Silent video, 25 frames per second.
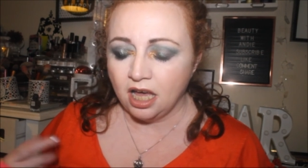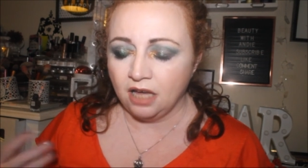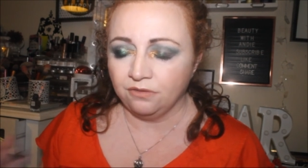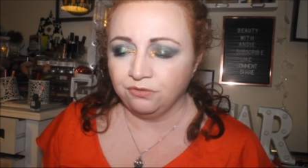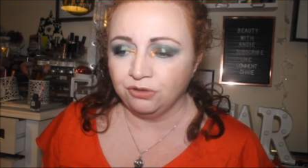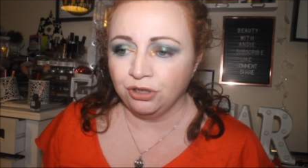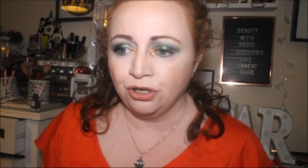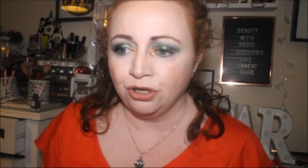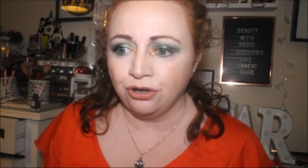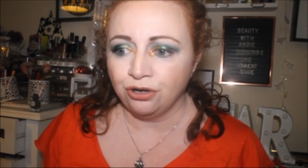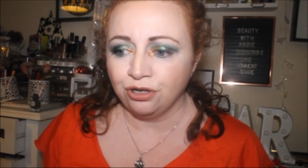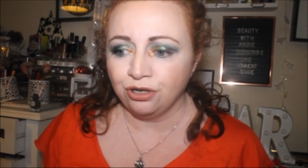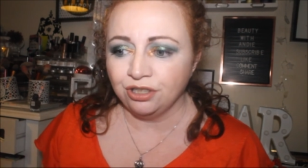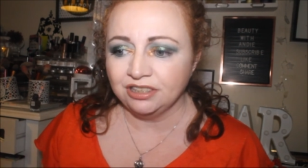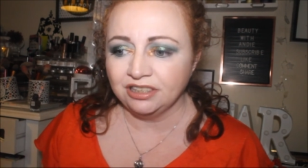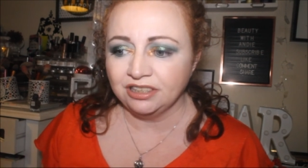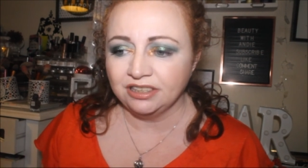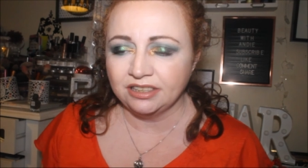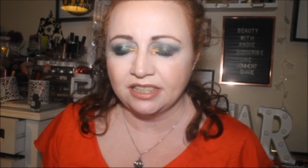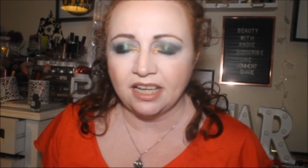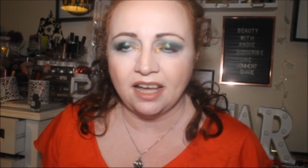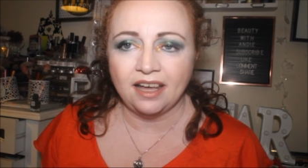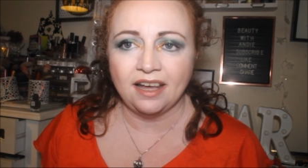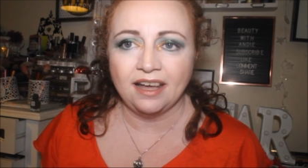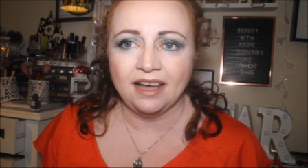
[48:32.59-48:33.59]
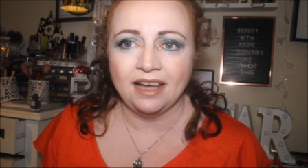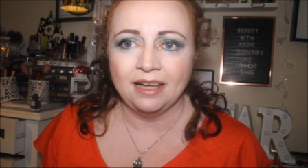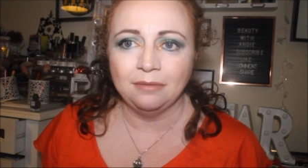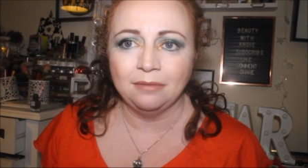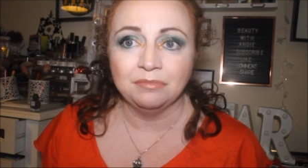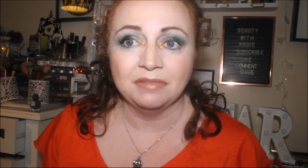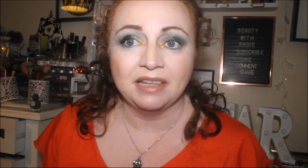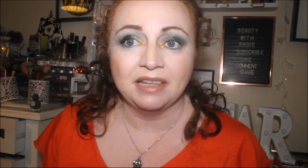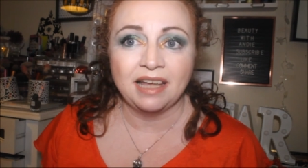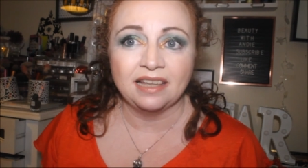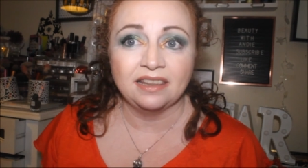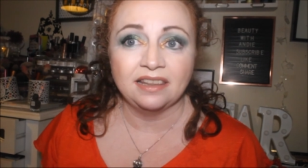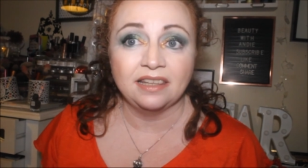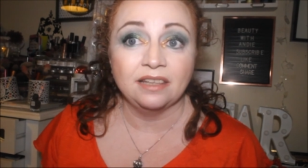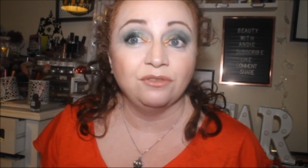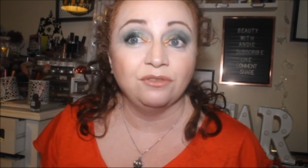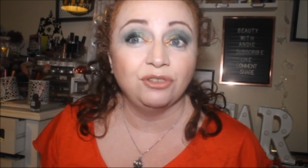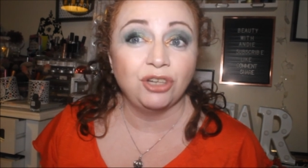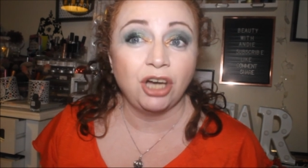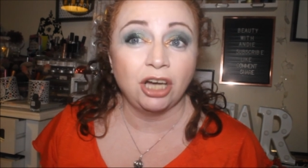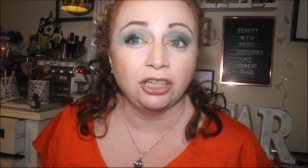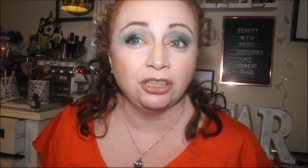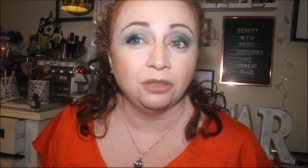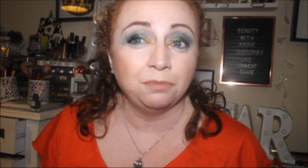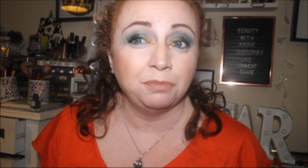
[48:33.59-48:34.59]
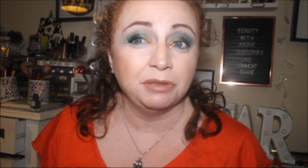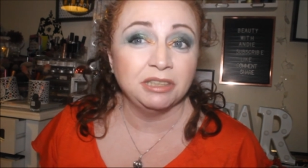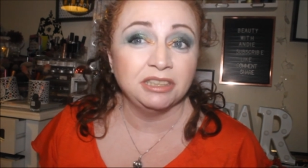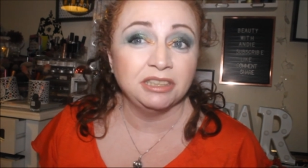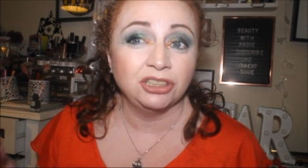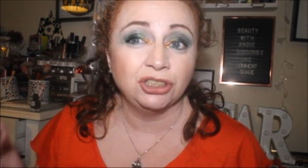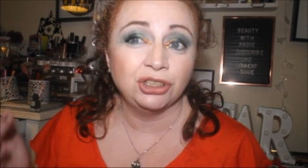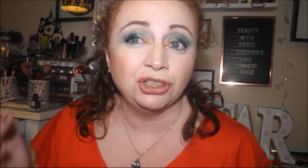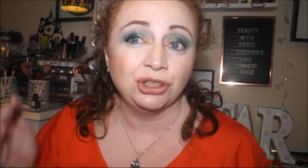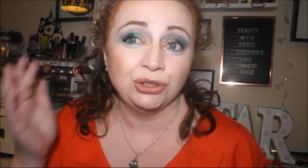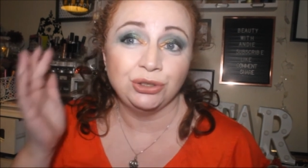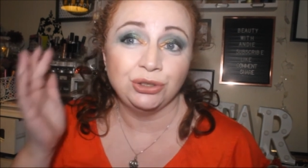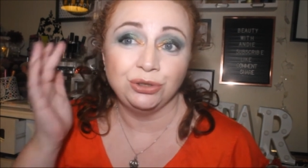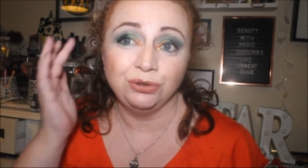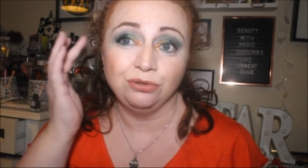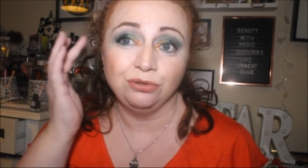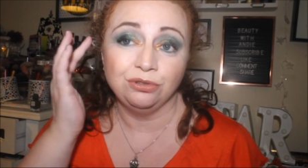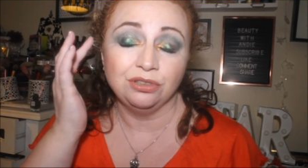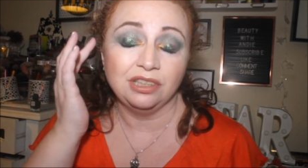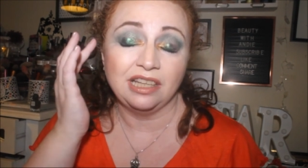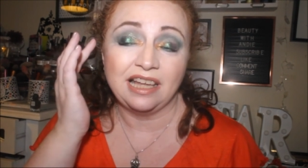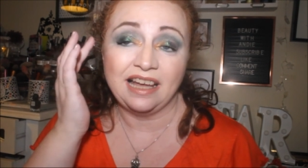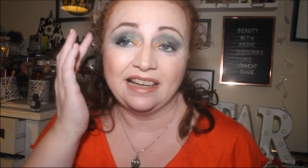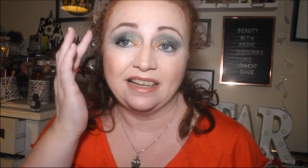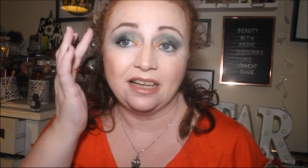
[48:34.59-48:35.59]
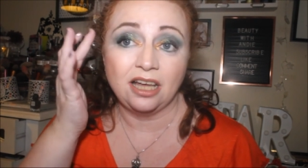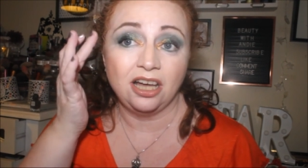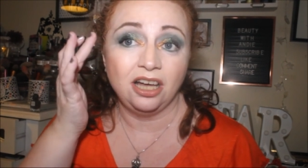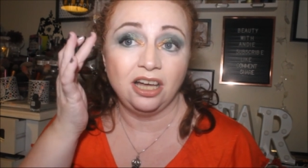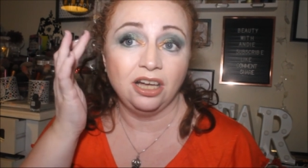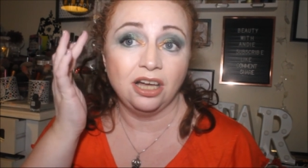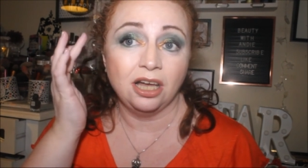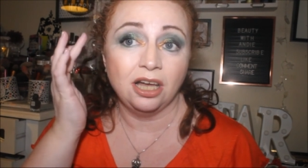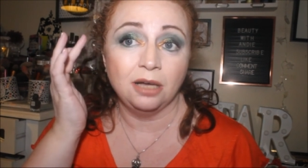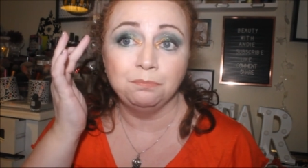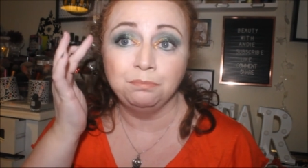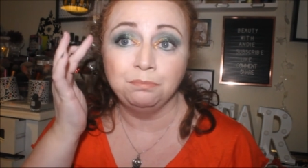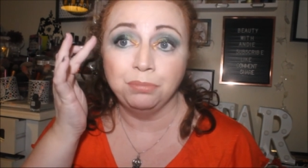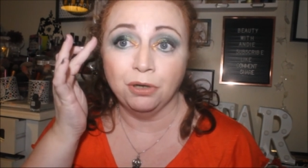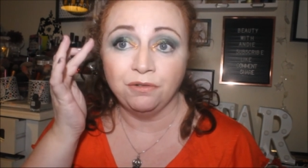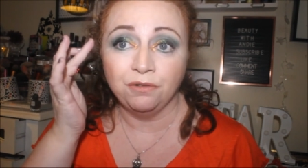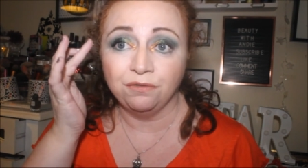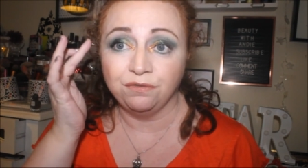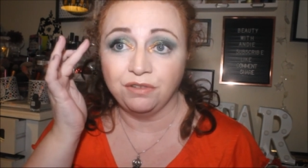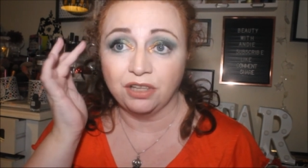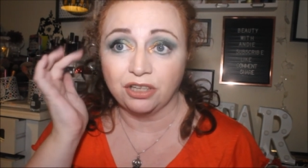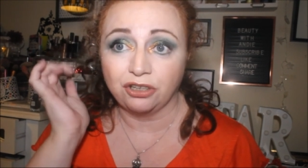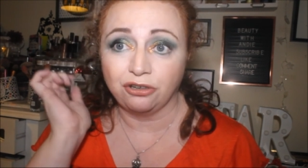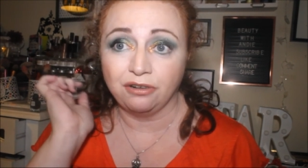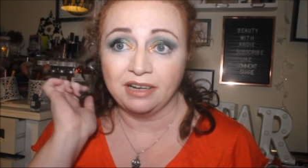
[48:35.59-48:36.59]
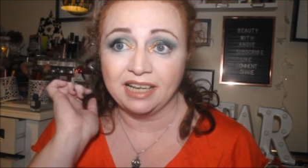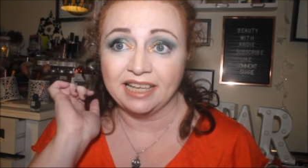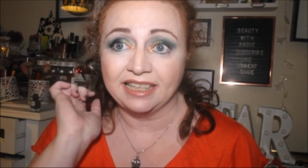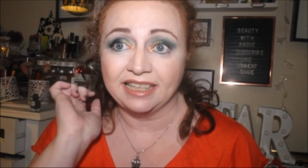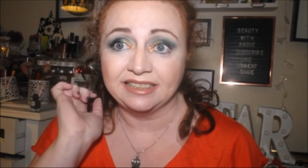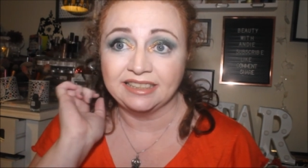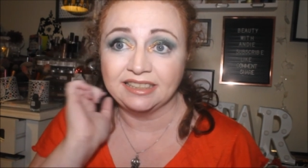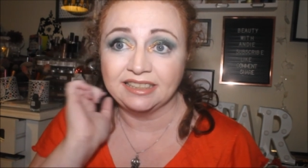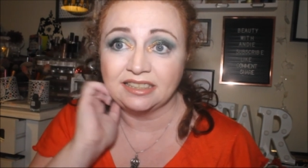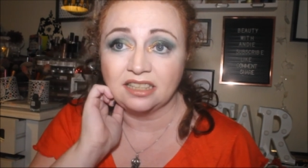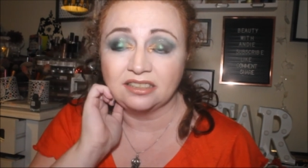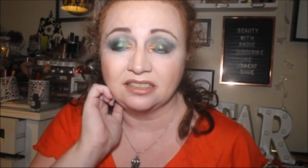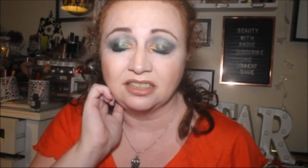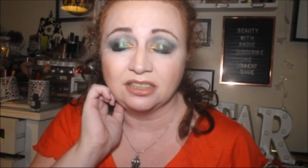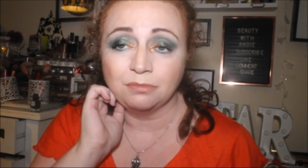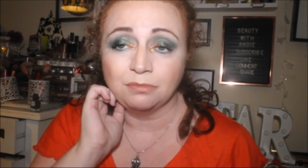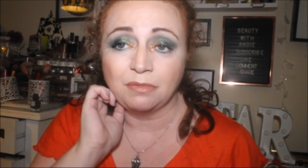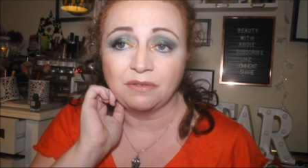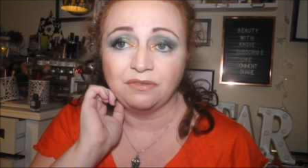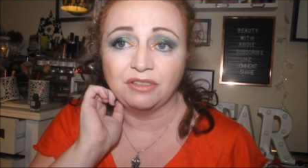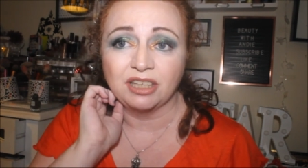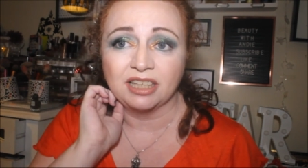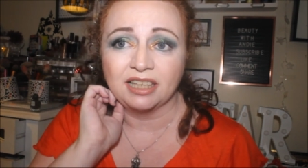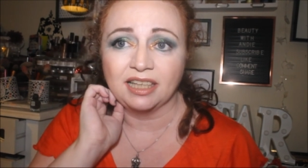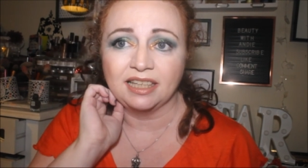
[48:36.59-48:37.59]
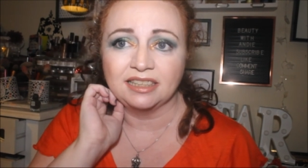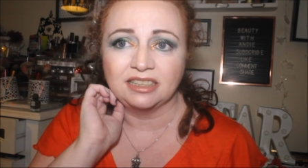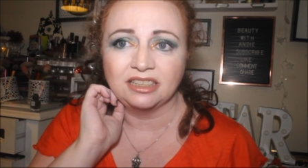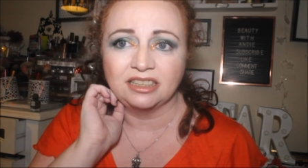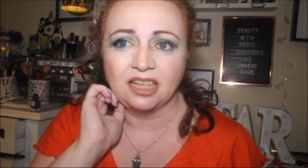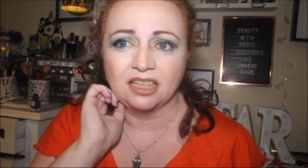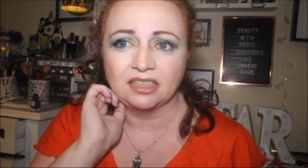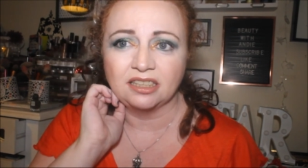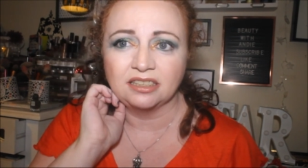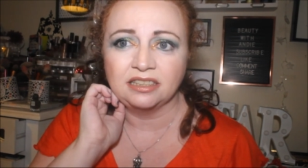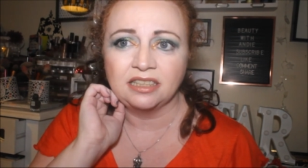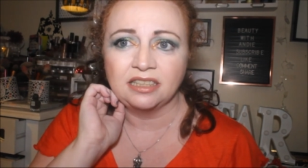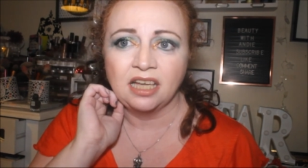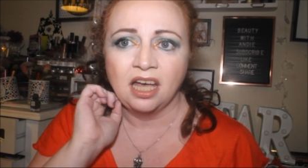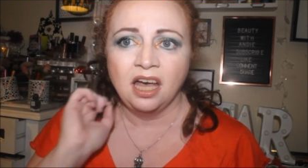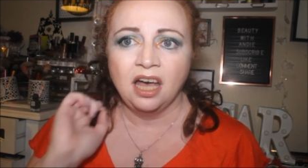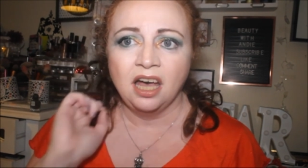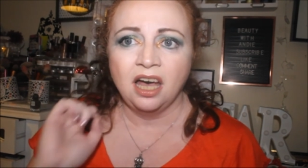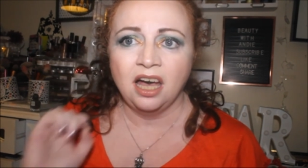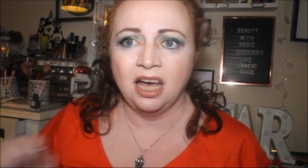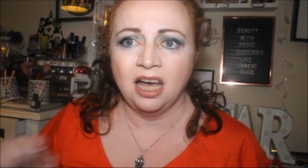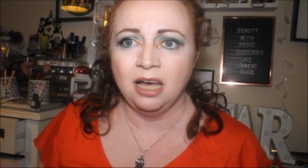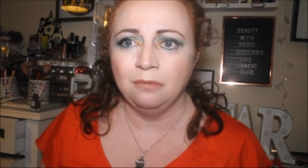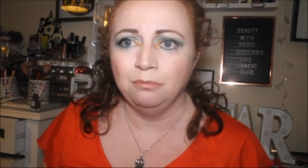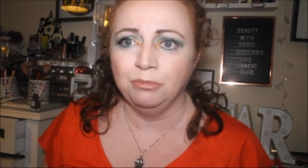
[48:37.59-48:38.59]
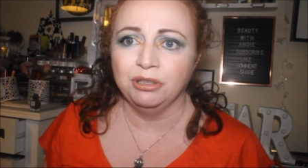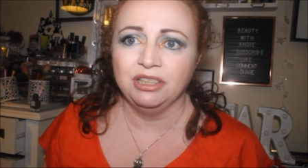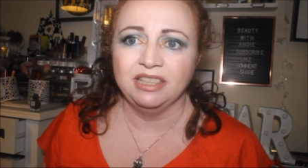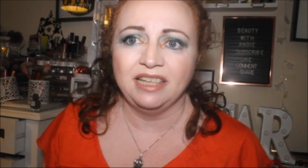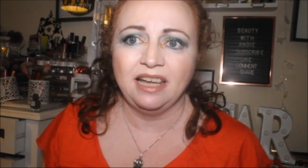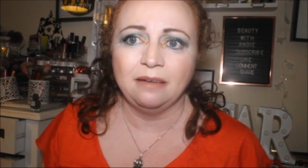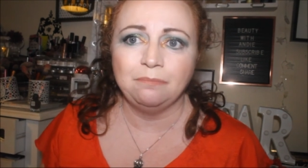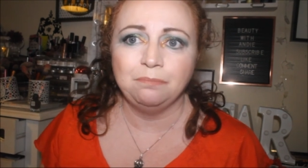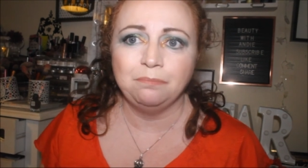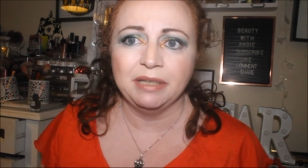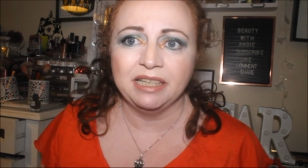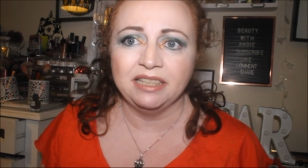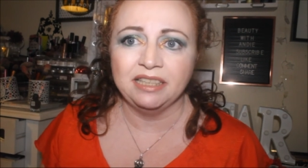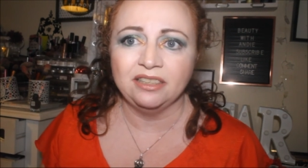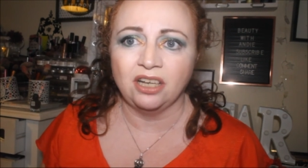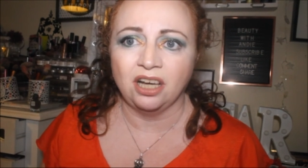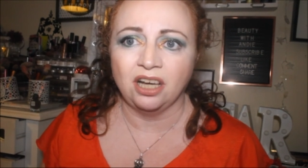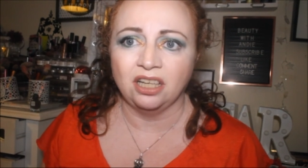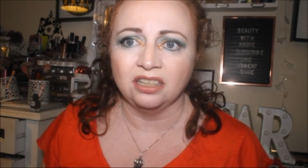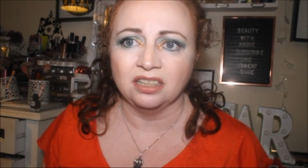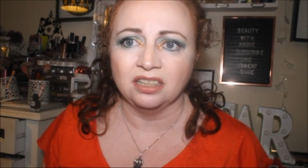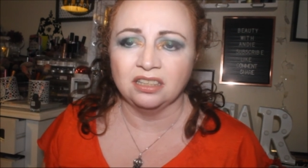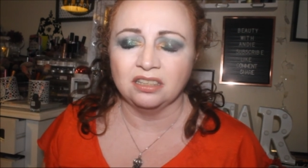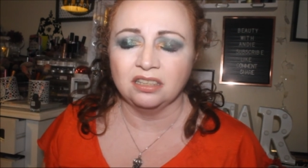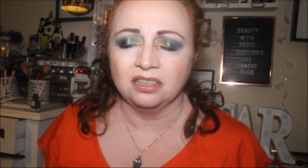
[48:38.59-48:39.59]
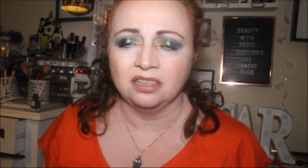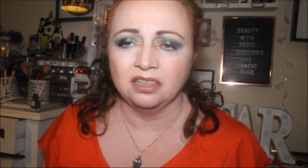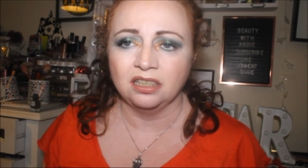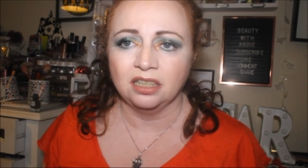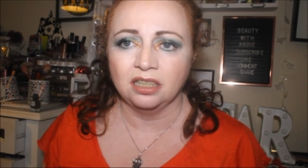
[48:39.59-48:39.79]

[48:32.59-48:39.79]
Of course, um, like they've gone up into like above the crease, some of the glitters, um, but they have been on